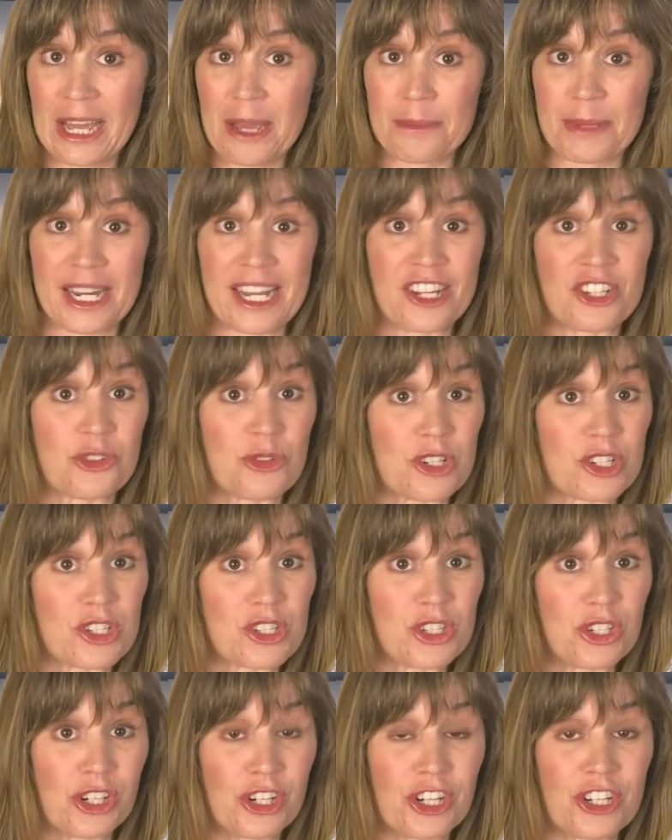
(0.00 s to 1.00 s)
but interest
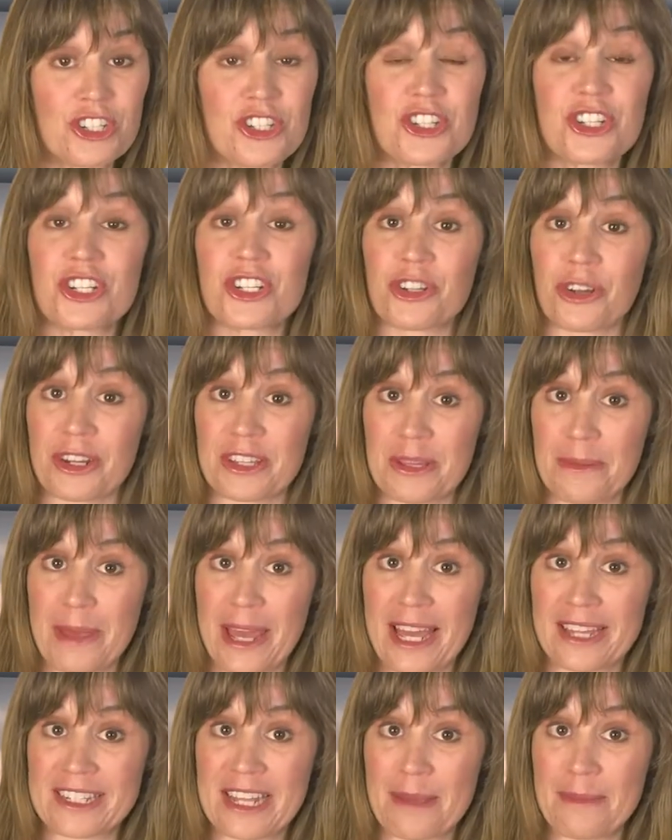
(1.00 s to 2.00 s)
surged during the
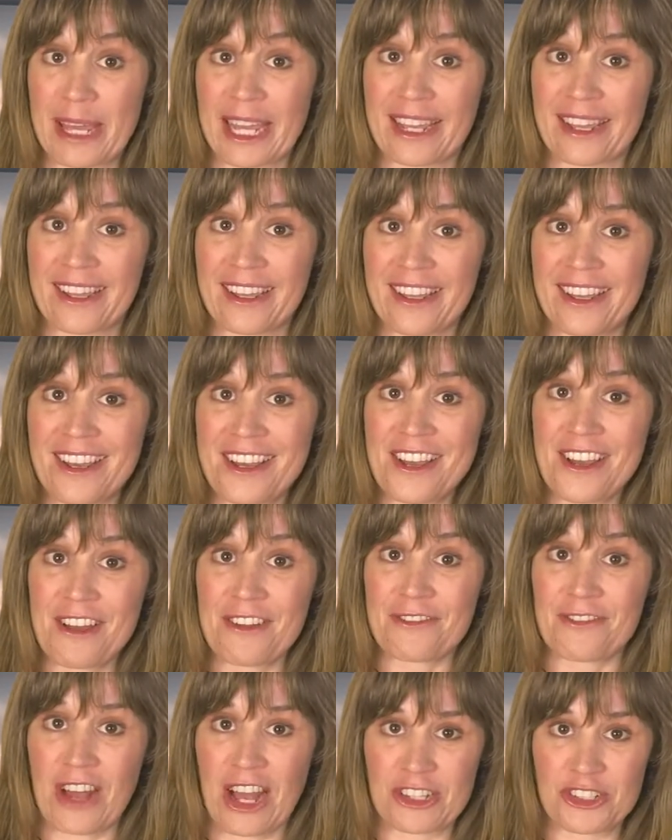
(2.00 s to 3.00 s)
pandemic.
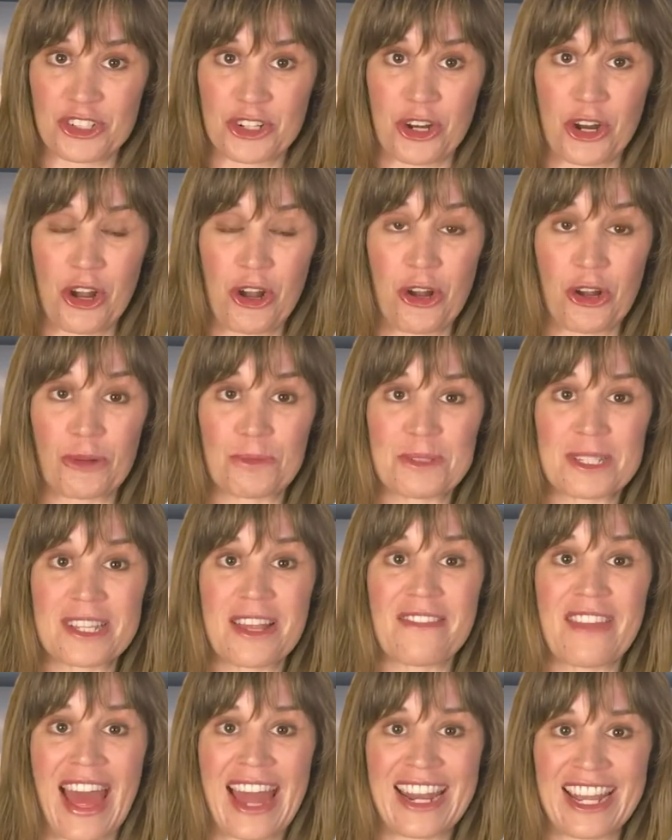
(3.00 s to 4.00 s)
Foster hopes
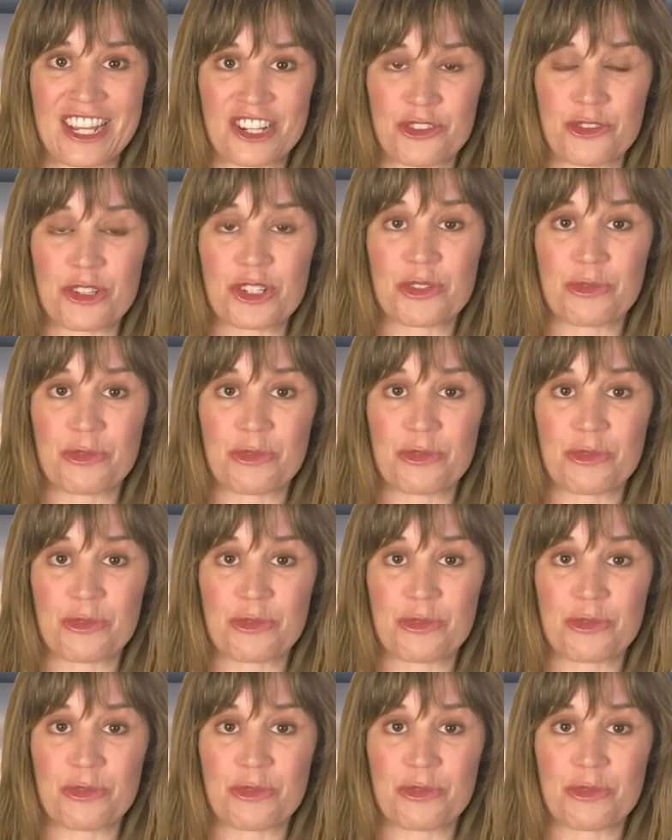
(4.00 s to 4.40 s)
that interest